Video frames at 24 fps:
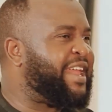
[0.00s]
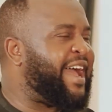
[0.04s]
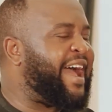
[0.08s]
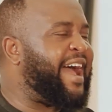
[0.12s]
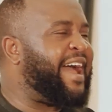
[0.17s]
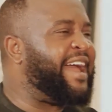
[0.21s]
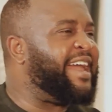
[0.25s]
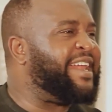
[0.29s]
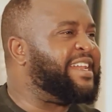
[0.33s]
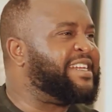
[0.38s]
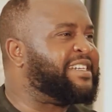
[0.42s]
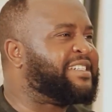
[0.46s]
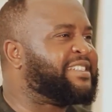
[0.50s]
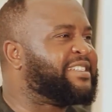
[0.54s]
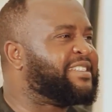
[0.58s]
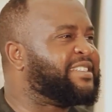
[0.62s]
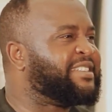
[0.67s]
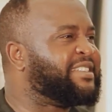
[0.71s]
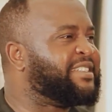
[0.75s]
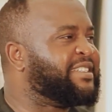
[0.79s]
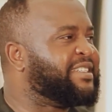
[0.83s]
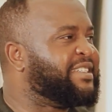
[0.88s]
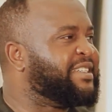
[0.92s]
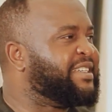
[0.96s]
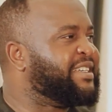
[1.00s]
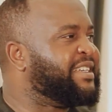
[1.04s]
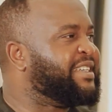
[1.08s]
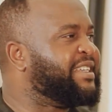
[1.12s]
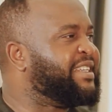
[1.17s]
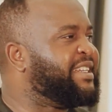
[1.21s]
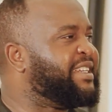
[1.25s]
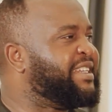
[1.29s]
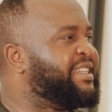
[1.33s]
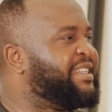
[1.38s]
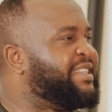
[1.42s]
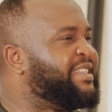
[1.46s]
And
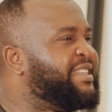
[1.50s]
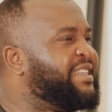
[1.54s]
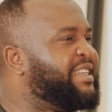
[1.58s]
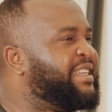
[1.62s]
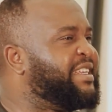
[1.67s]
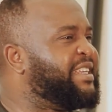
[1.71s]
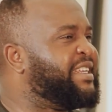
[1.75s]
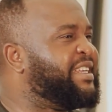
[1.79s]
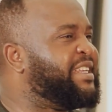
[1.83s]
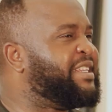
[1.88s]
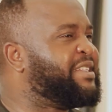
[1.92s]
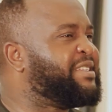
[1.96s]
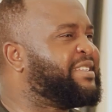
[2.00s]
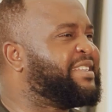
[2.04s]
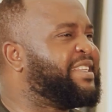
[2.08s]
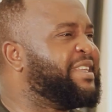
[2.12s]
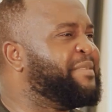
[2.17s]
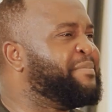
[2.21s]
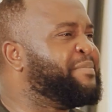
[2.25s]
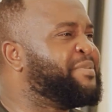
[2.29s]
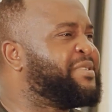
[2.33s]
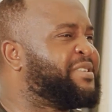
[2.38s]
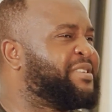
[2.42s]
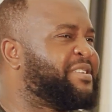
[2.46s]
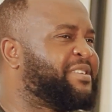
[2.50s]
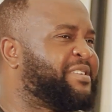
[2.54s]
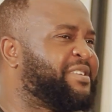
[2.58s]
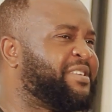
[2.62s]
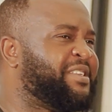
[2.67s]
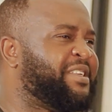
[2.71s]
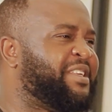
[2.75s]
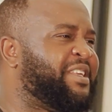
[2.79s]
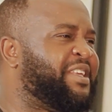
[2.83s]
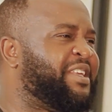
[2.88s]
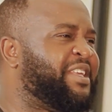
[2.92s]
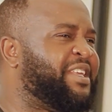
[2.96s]
it
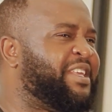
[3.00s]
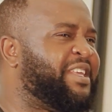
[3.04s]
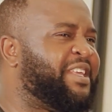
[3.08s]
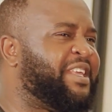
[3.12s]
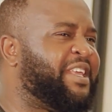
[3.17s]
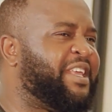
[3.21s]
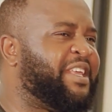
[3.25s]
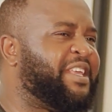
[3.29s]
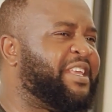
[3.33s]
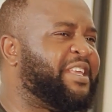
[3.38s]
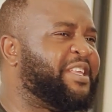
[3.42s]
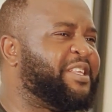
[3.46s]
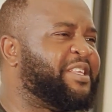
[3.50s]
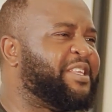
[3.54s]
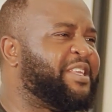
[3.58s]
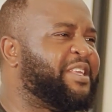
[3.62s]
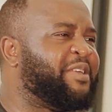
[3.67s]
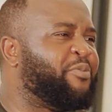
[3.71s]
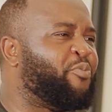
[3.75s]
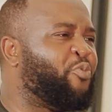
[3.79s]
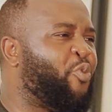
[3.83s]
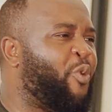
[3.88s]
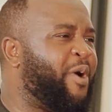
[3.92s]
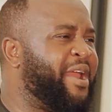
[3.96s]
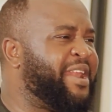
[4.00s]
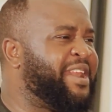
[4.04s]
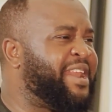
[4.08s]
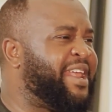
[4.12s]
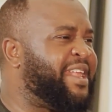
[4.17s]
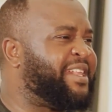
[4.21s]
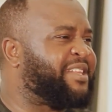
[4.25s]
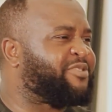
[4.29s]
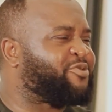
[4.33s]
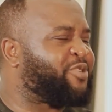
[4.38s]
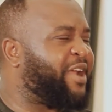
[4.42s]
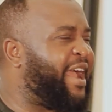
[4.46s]
seems when
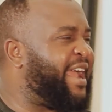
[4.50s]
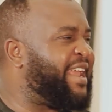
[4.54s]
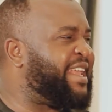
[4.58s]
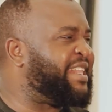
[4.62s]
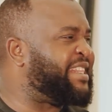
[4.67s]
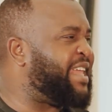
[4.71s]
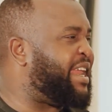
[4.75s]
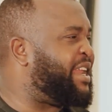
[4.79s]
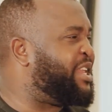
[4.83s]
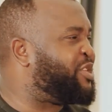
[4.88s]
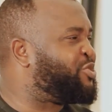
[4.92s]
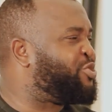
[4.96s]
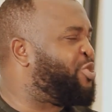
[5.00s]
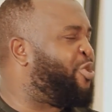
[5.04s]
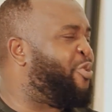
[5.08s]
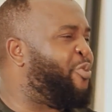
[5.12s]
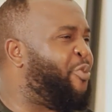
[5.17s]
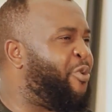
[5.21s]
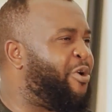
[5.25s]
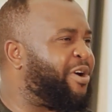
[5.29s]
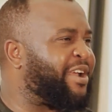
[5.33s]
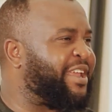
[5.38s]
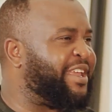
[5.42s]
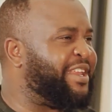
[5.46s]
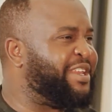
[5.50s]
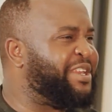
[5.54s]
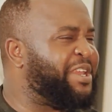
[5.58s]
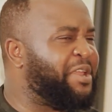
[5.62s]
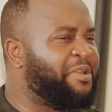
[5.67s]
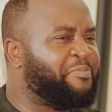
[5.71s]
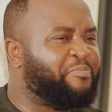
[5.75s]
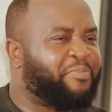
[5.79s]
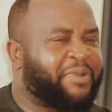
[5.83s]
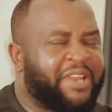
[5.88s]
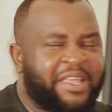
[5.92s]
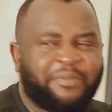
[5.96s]
they try it and it's not working,
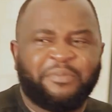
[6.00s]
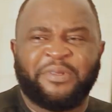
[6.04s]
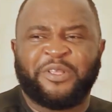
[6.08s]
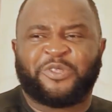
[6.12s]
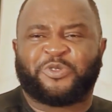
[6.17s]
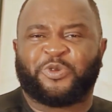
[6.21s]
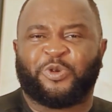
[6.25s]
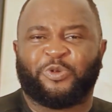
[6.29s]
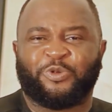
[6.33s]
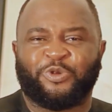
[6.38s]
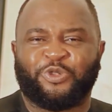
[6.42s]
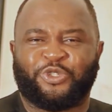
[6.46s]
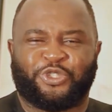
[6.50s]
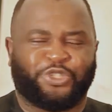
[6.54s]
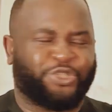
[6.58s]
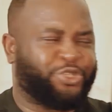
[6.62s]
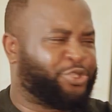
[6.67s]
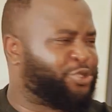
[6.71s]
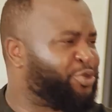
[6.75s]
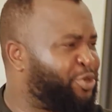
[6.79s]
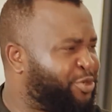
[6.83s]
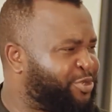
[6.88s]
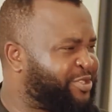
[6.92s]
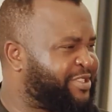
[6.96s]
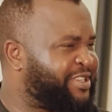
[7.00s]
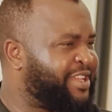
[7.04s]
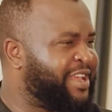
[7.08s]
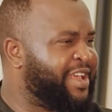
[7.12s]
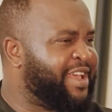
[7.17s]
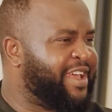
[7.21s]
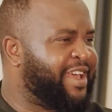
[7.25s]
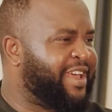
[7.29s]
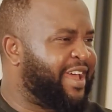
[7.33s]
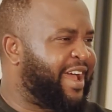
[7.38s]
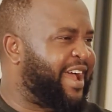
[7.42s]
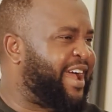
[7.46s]
they blame it on
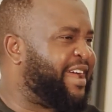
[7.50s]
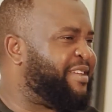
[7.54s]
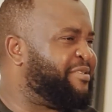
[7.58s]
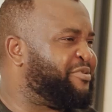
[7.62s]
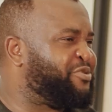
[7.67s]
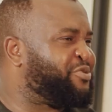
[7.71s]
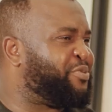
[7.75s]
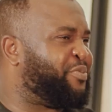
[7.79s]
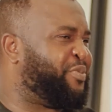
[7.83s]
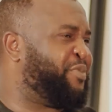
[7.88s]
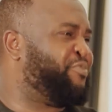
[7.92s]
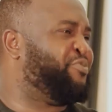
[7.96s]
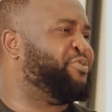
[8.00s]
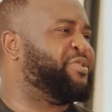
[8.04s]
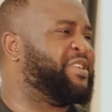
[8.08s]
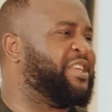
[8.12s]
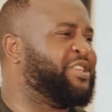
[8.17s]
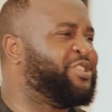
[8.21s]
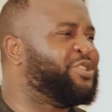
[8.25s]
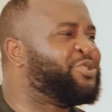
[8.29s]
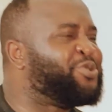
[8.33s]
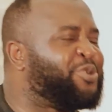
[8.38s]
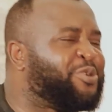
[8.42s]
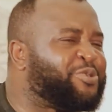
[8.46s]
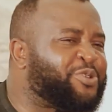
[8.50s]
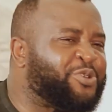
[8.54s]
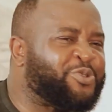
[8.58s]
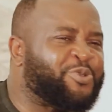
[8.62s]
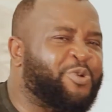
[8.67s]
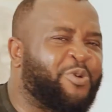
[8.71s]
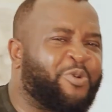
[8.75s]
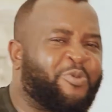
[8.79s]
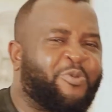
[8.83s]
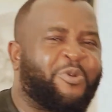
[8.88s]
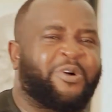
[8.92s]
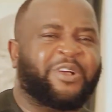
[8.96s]
Jesus. And some people say Jesus is
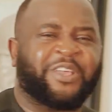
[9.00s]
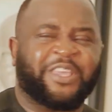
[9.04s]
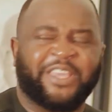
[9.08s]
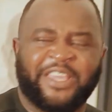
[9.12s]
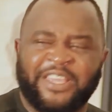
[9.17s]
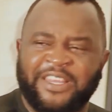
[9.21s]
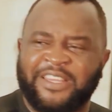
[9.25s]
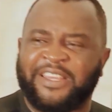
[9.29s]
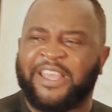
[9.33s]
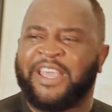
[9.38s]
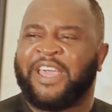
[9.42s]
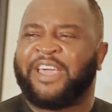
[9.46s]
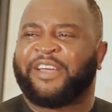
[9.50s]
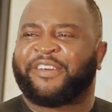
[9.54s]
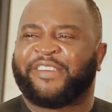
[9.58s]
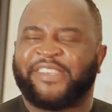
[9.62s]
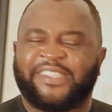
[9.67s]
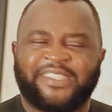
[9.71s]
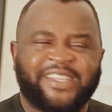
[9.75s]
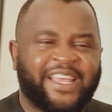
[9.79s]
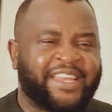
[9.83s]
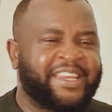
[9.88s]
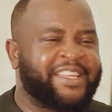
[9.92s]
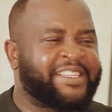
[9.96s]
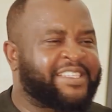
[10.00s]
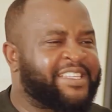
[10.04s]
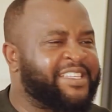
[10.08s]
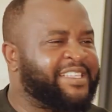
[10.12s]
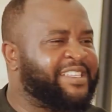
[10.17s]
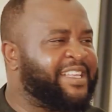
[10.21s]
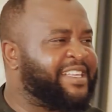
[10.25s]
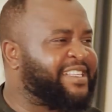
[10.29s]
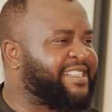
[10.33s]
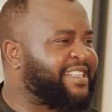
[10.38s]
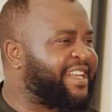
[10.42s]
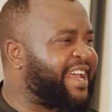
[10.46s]
not working, Christianity
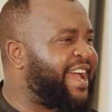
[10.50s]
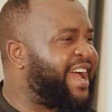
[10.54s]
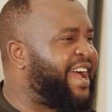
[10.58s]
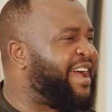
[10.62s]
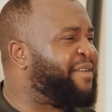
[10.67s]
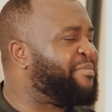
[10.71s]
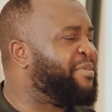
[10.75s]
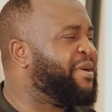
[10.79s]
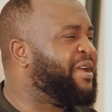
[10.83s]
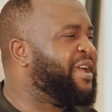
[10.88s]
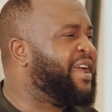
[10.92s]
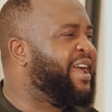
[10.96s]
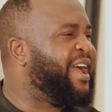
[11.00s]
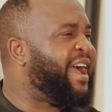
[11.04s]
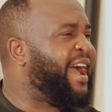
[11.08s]
is a scam.